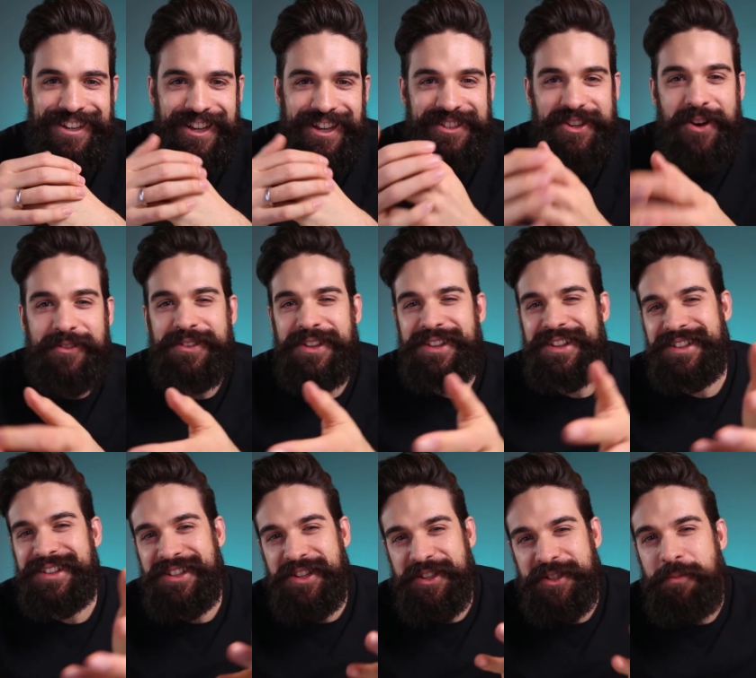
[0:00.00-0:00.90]
It's
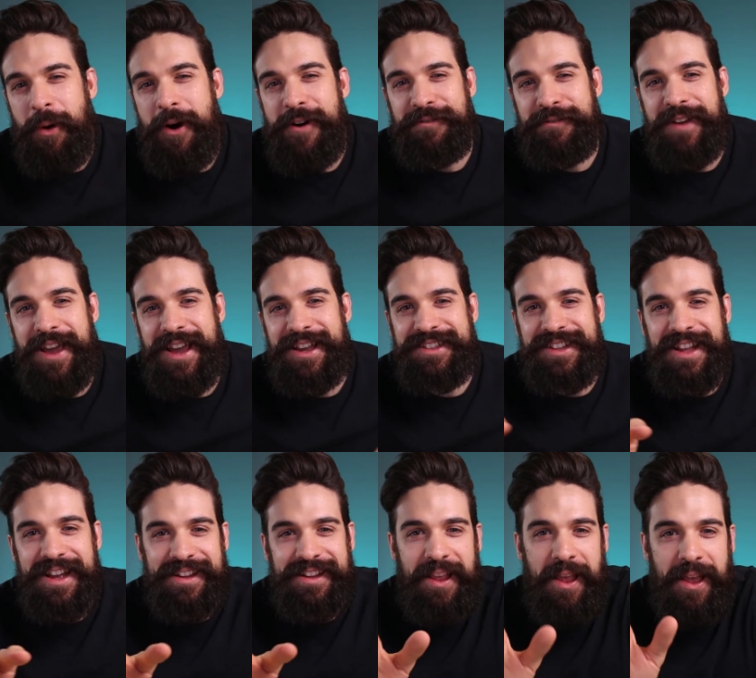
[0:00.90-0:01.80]
often the small things
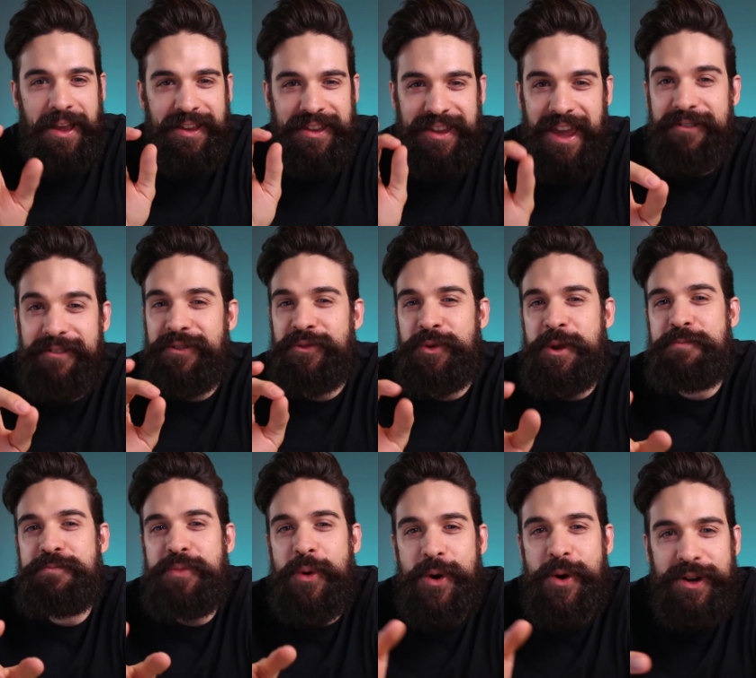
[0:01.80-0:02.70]
that give a
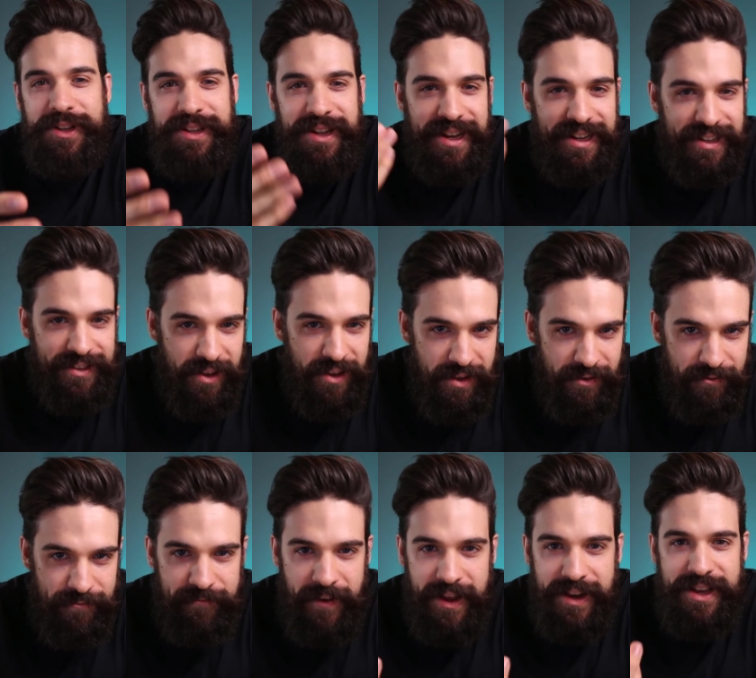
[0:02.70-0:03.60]
report that
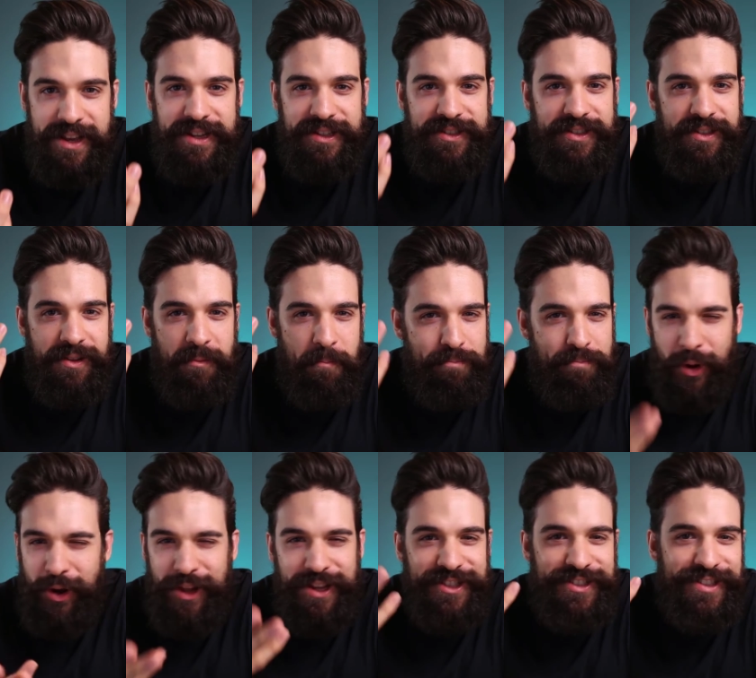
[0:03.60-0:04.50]
finished,
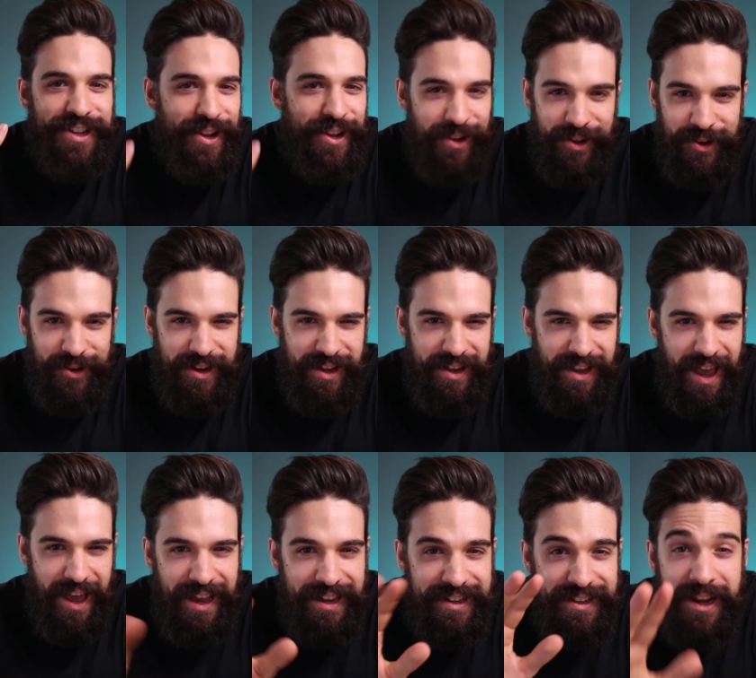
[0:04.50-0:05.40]
polished look.
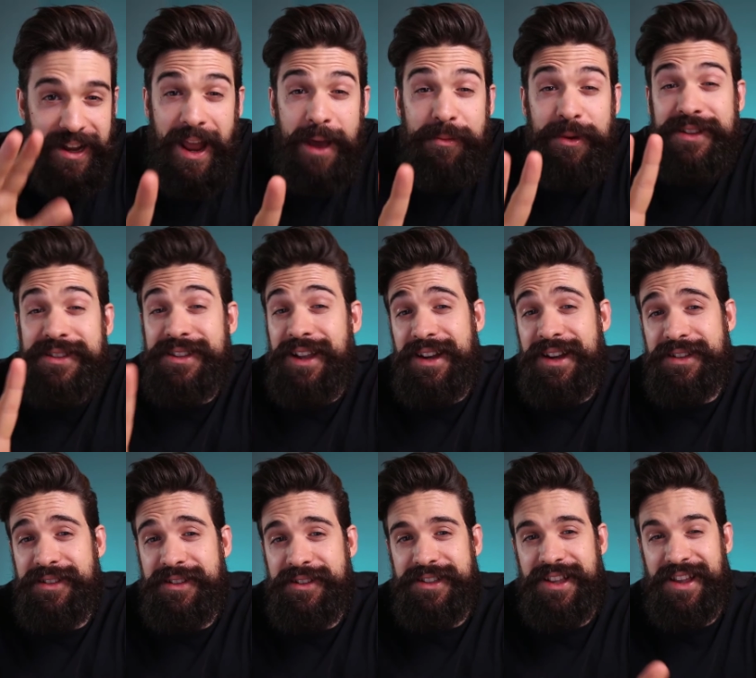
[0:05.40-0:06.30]
And dynamic
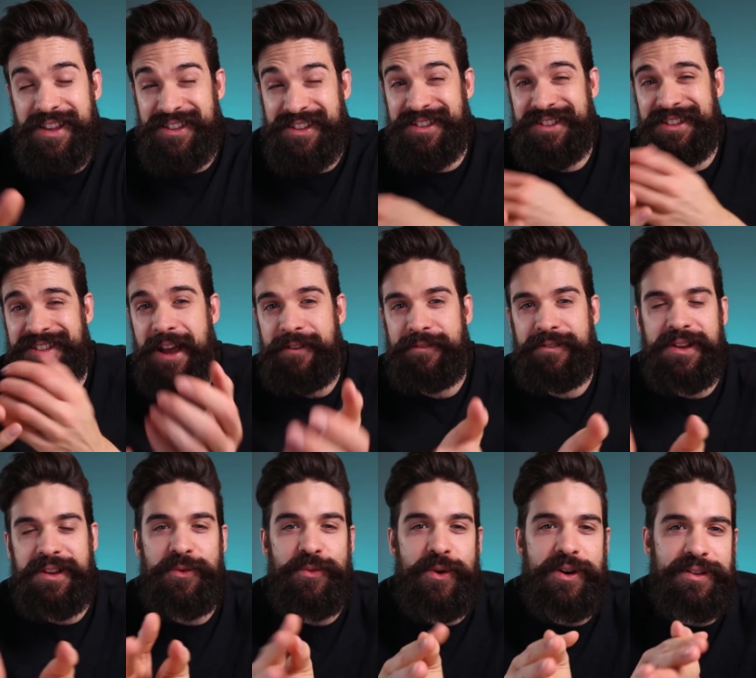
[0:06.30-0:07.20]
titles is
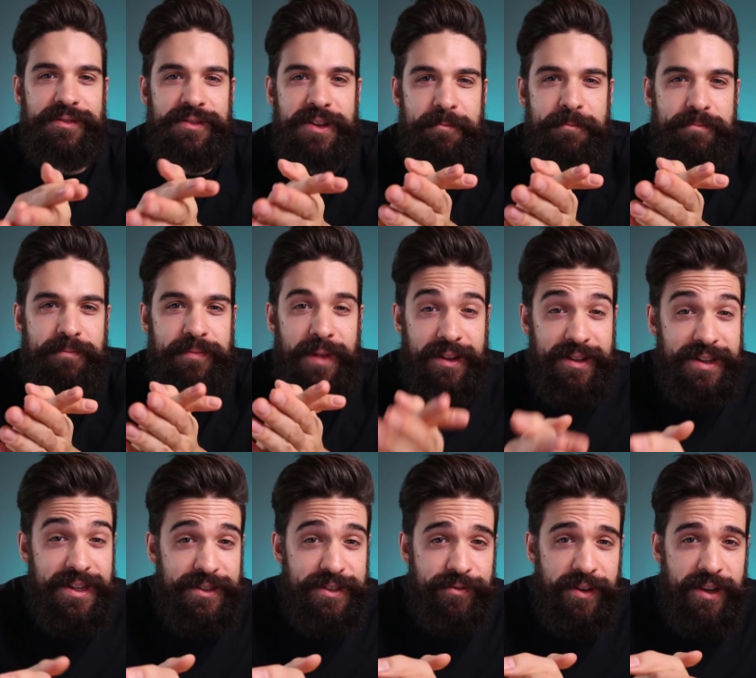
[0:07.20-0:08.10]
definitely one of them. Now in
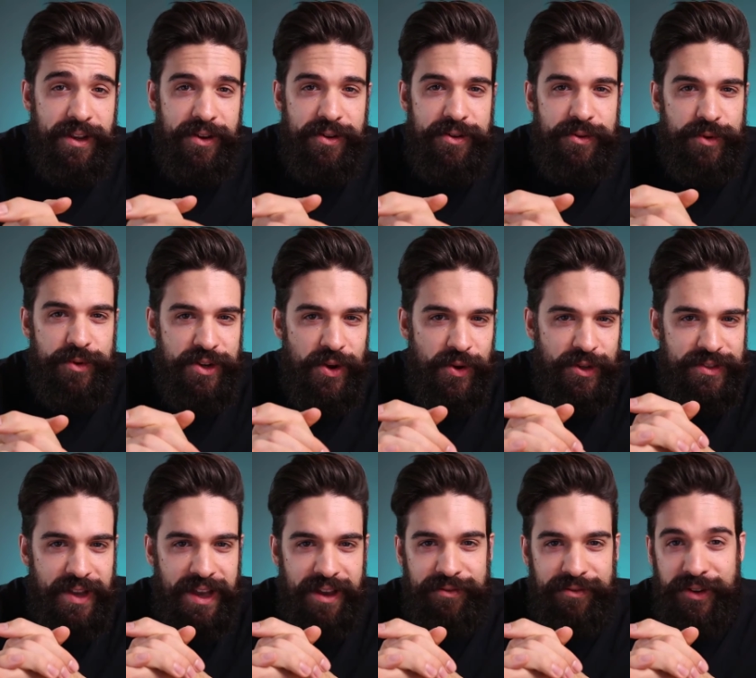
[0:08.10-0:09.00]
this video, we're going
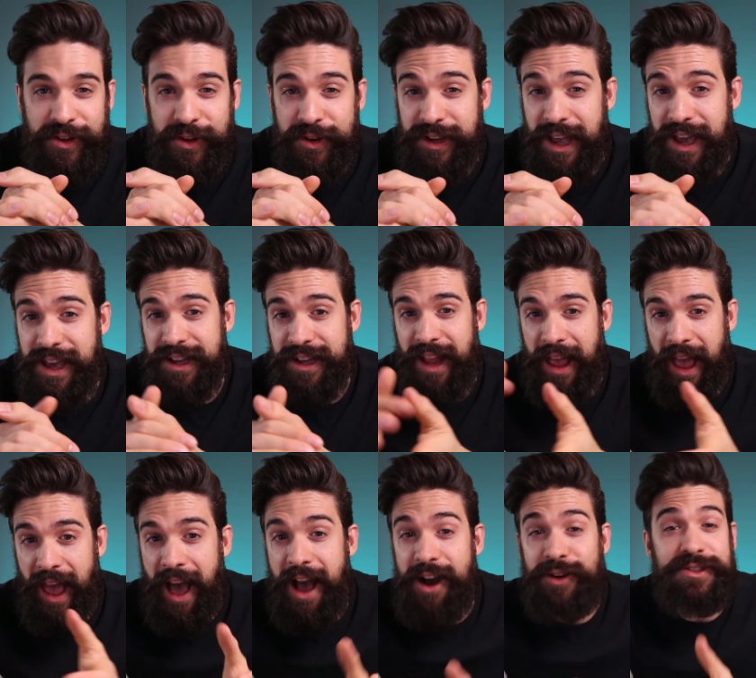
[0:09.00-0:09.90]
to have a look at
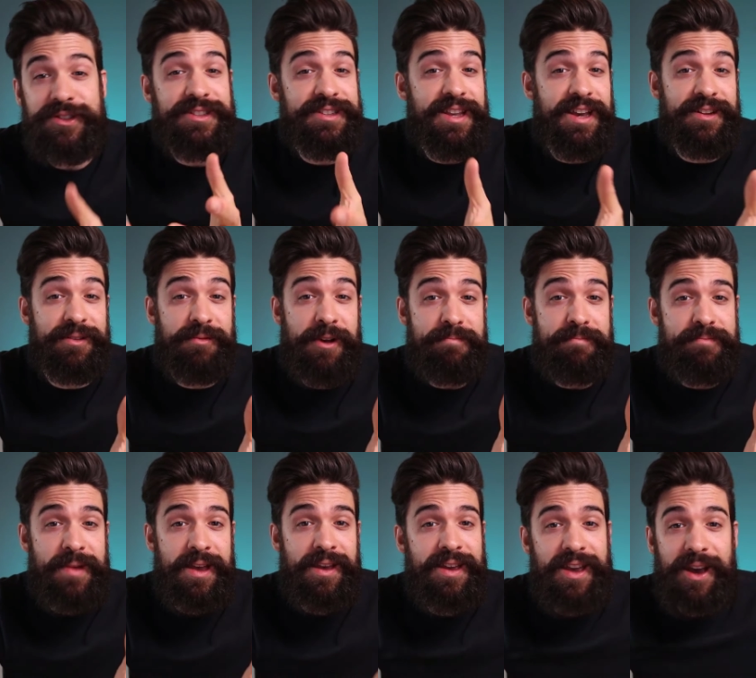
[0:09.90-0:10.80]
how to set them
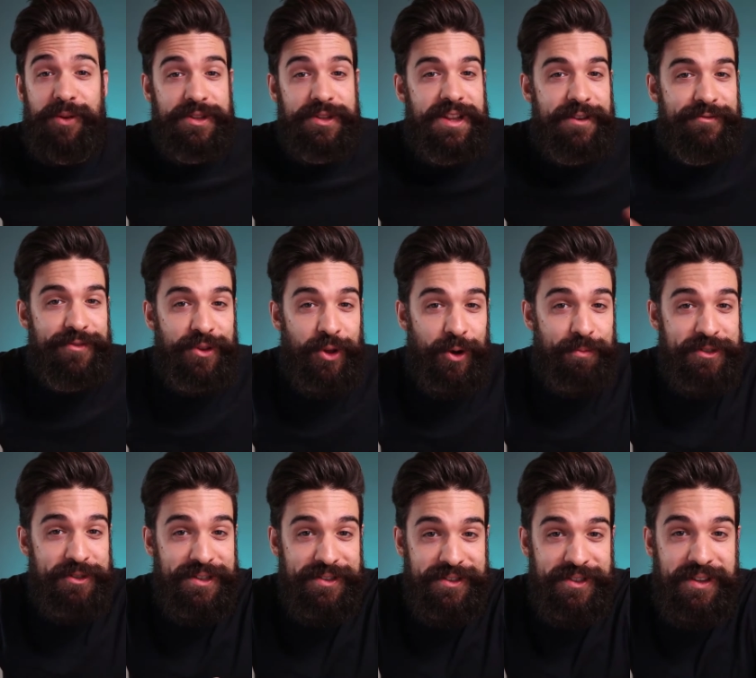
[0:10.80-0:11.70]
up and what different
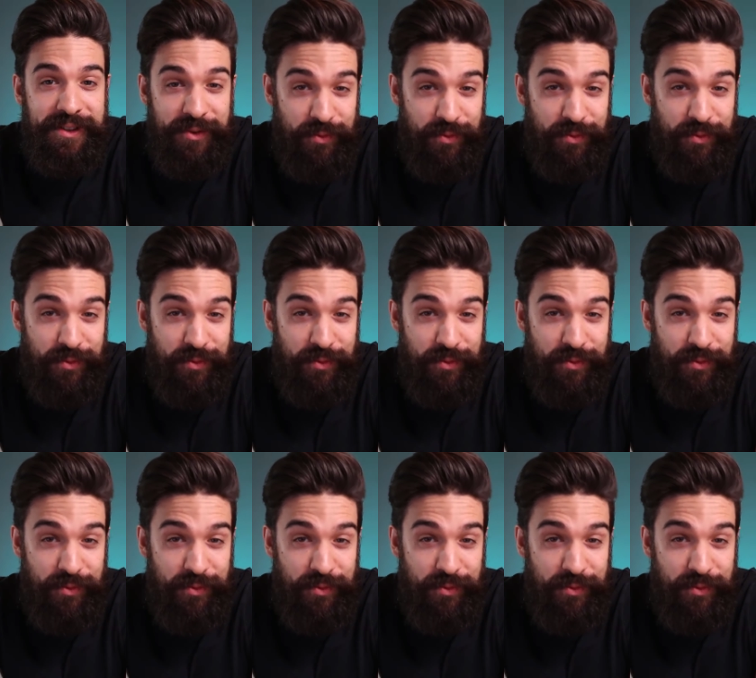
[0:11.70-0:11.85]
options